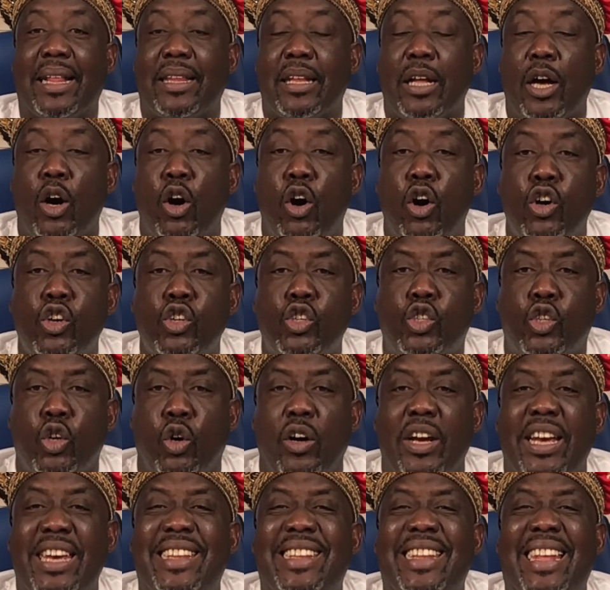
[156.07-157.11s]
But
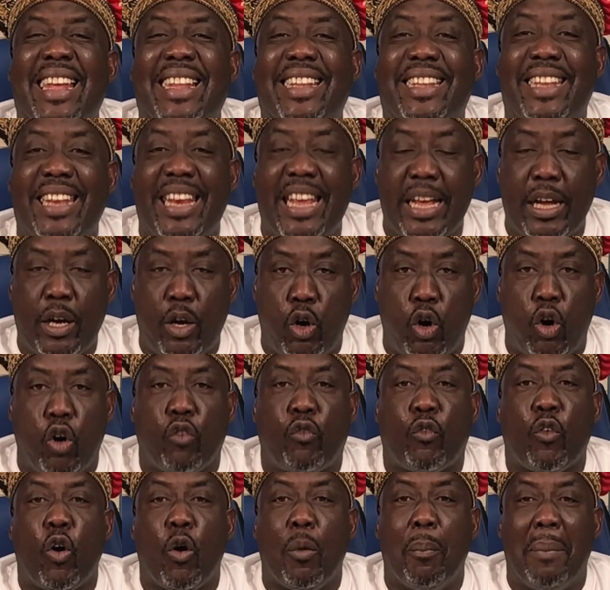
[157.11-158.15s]
also it's the
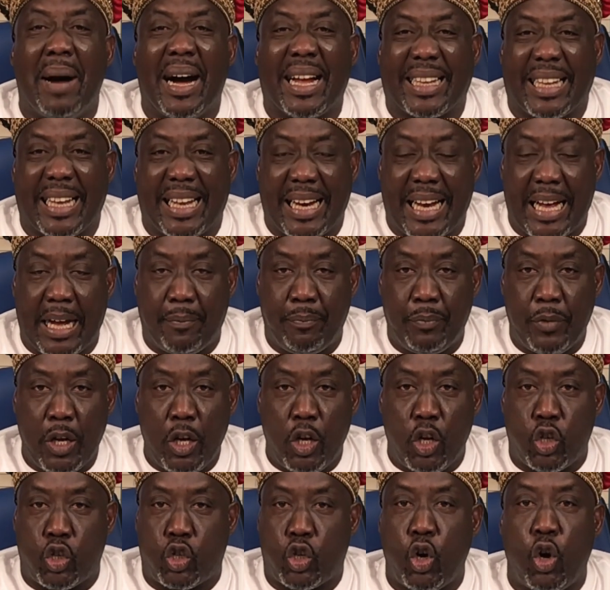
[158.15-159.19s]
drink of
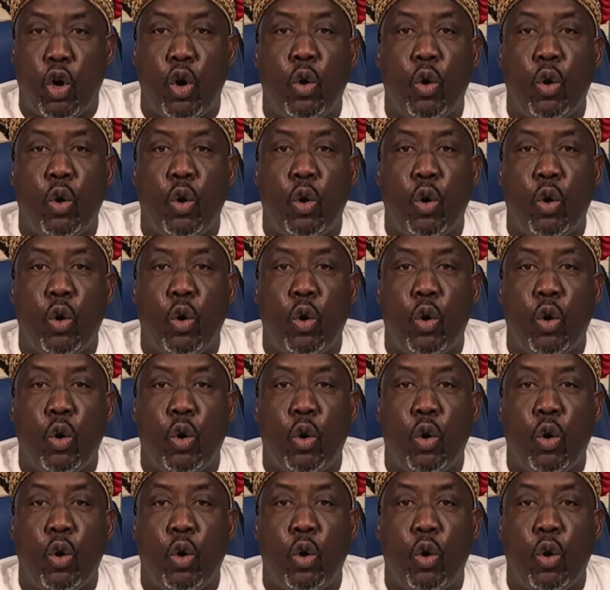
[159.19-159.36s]
Obatala.